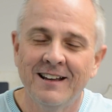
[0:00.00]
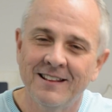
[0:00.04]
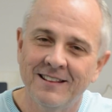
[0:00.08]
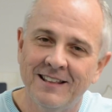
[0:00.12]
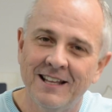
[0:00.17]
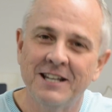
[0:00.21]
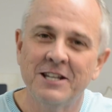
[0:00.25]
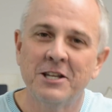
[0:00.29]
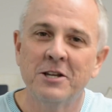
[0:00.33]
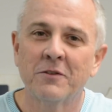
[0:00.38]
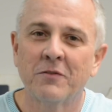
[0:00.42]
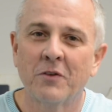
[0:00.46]

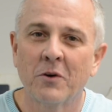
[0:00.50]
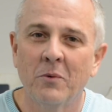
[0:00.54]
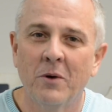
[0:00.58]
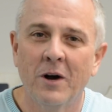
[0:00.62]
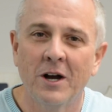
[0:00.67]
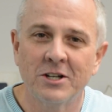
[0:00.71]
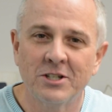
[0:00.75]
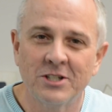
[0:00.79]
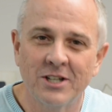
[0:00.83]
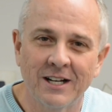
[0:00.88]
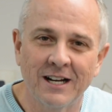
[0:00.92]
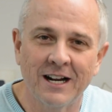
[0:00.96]
Thank you for
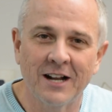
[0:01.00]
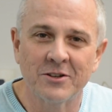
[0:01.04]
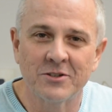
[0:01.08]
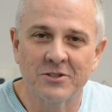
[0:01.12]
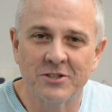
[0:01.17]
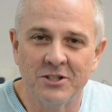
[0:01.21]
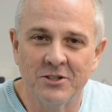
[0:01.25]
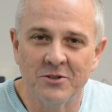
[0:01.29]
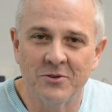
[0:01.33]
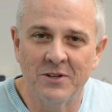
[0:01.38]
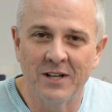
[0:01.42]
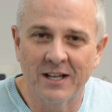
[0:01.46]
watching, and I'll
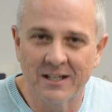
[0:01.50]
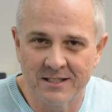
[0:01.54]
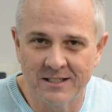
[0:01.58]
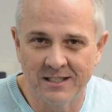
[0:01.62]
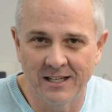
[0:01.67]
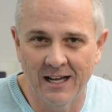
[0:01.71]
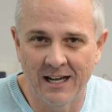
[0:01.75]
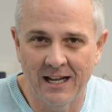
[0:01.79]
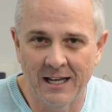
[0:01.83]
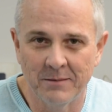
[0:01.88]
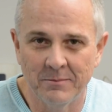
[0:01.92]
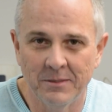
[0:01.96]
see you next
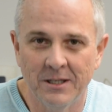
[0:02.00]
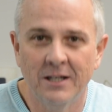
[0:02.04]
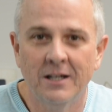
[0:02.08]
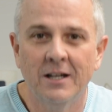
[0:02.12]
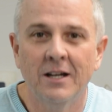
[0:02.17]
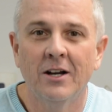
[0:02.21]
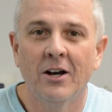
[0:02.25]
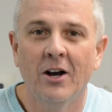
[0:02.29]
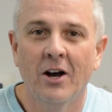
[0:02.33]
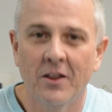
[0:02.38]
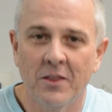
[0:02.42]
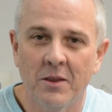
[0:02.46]
time
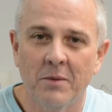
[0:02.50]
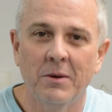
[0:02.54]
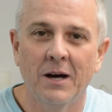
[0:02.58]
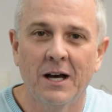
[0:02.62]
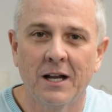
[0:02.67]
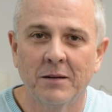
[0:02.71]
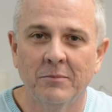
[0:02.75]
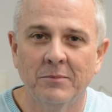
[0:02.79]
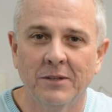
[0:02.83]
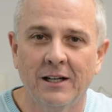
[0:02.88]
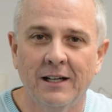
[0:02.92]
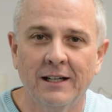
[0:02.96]
on The
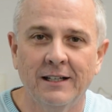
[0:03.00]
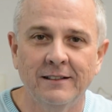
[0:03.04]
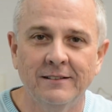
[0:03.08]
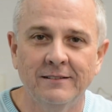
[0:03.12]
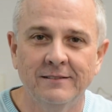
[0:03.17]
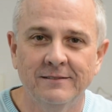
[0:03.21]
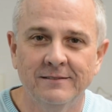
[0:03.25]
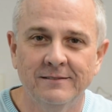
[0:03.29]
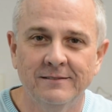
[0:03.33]
Bottom Line.